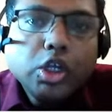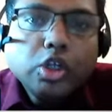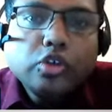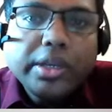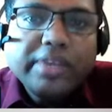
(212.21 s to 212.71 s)

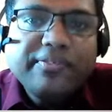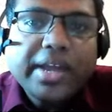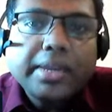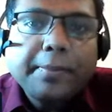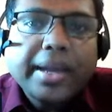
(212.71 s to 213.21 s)
So
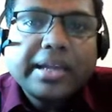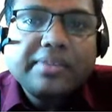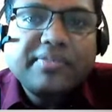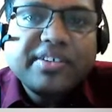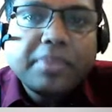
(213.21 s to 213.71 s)
impact
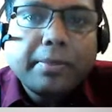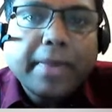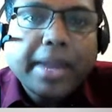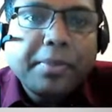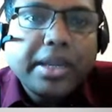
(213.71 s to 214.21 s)
investment
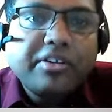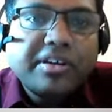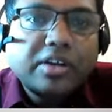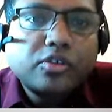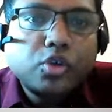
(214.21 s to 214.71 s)
mapping
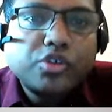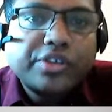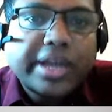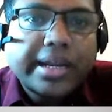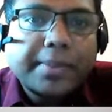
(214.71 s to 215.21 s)
return
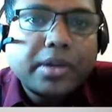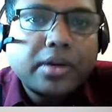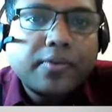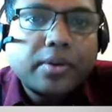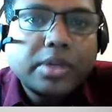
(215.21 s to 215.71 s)
source
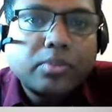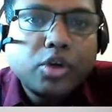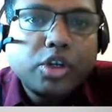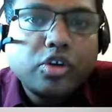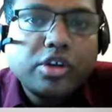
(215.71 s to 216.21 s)
adapted from the
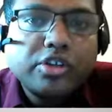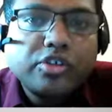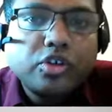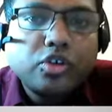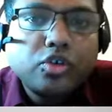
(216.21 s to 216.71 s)
Monitor
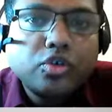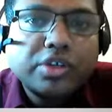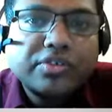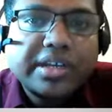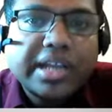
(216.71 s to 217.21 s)
Institute
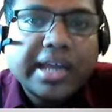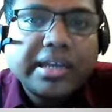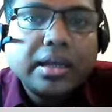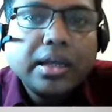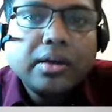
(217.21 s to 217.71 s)

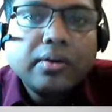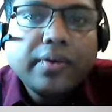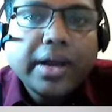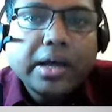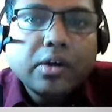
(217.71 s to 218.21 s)
2009
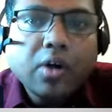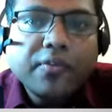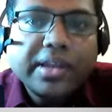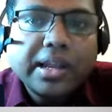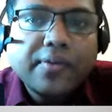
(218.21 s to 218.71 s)
via
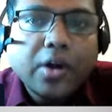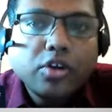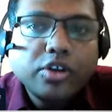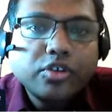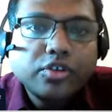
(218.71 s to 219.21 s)
Rockefeller
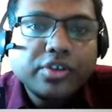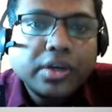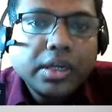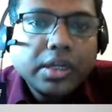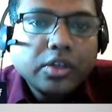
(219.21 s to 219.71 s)
Foundations.
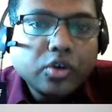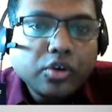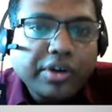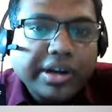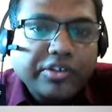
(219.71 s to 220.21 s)
So
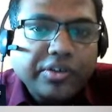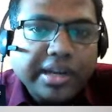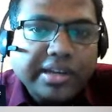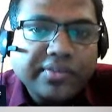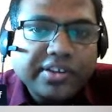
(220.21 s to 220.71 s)

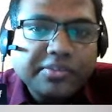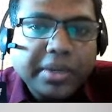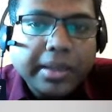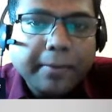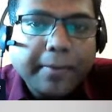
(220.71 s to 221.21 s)
traditional
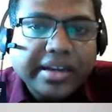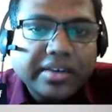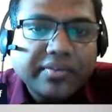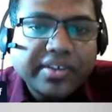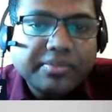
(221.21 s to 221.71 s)
investment, impact
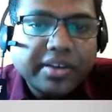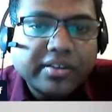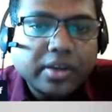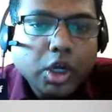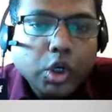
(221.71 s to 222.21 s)

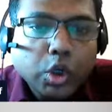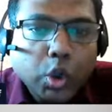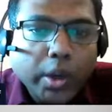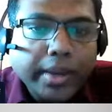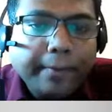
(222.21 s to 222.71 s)
investments,
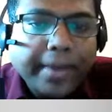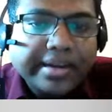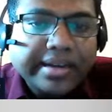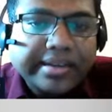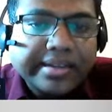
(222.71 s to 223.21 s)
low
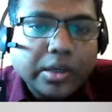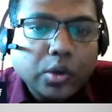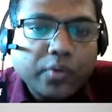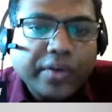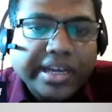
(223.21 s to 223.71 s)
impact and the
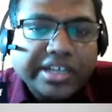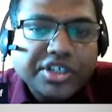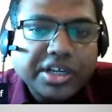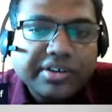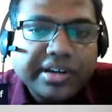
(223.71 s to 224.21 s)
low
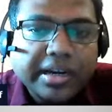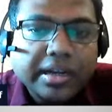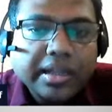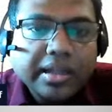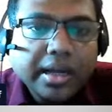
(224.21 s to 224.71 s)
financial return,
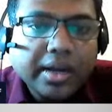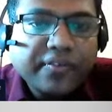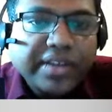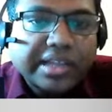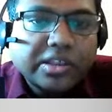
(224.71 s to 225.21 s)

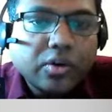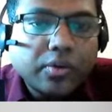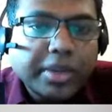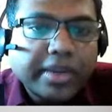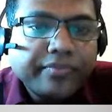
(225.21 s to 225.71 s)

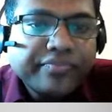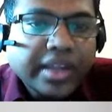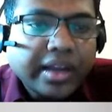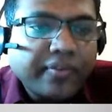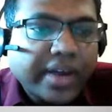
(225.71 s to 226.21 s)
philanthropy,
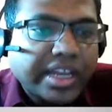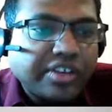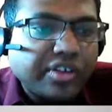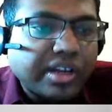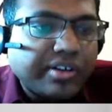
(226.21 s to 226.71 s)

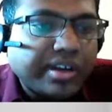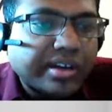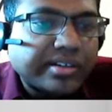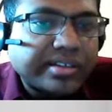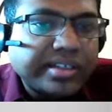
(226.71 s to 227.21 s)
financial
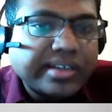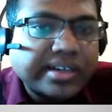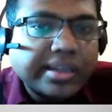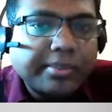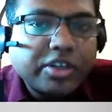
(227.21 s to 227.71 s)
returns. These are
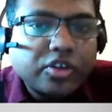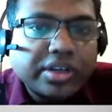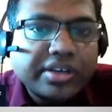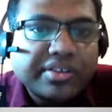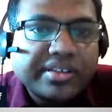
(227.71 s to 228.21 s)
the major
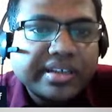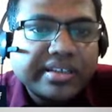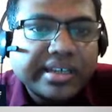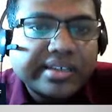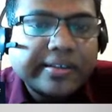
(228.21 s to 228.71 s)
interesting
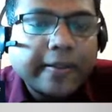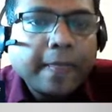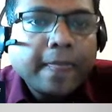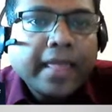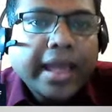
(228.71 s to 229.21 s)
things.
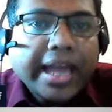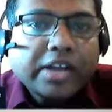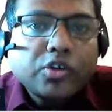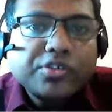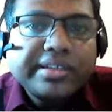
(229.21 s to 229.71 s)

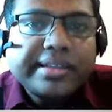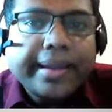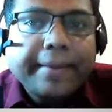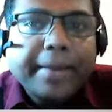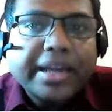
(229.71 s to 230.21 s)
Actors in the
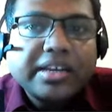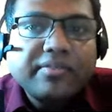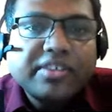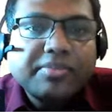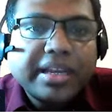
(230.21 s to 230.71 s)
impact
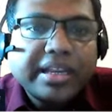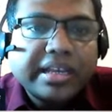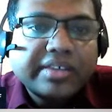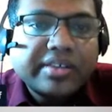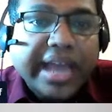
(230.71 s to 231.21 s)
investment
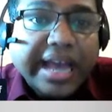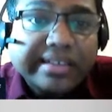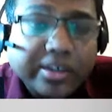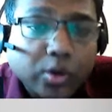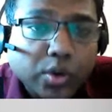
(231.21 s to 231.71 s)
industry,
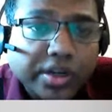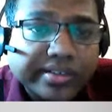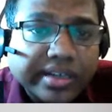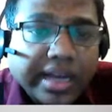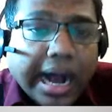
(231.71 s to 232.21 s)
asset
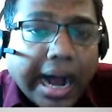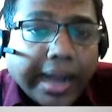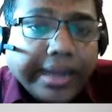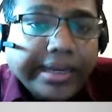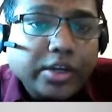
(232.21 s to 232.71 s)
owners,
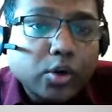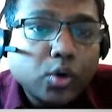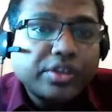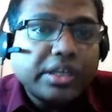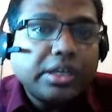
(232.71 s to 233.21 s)
high net
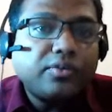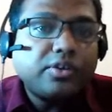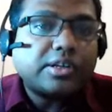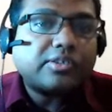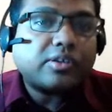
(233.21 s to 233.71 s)
worth
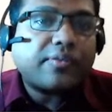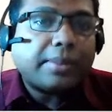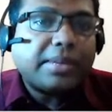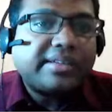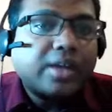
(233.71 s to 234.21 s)
individuals or
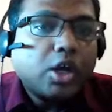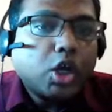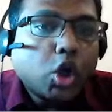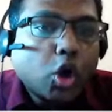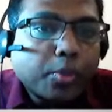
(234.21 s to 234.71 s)
families,
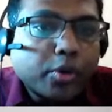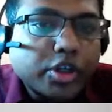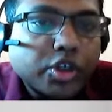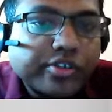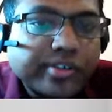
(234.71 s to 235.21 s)

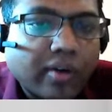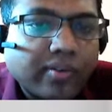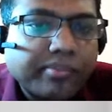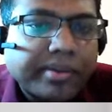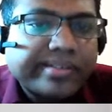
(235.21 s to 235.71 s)
corporations,
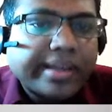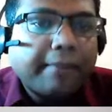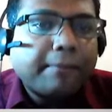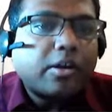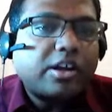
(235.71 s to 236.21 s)
governments,
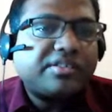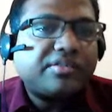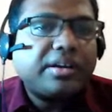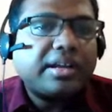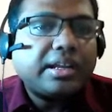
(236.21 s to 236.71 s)
employees,
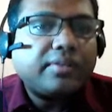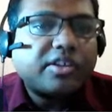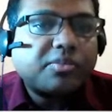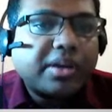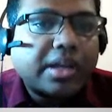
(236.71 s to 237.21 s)
retail
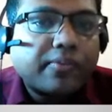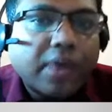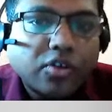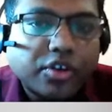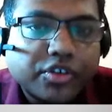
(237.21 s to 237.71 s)
investment and
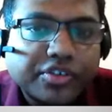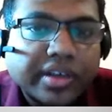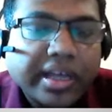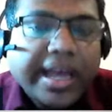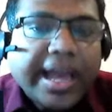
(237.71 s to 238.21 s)

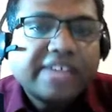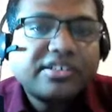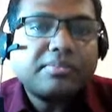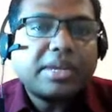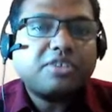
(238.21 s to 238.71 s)
foundations,
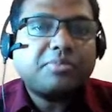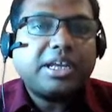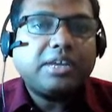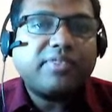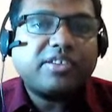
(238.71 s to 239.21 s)
asset
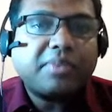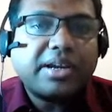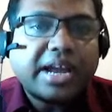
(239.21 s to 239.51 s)
management, investment